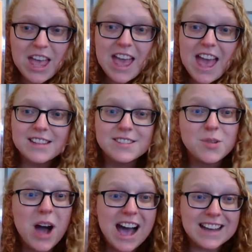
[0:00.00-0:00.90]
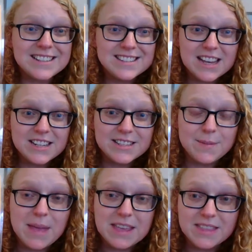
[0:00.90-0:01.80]
And so I decided to
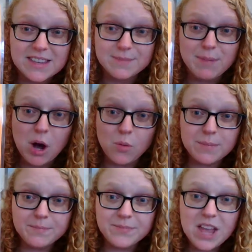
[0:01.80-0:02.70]
make this poem.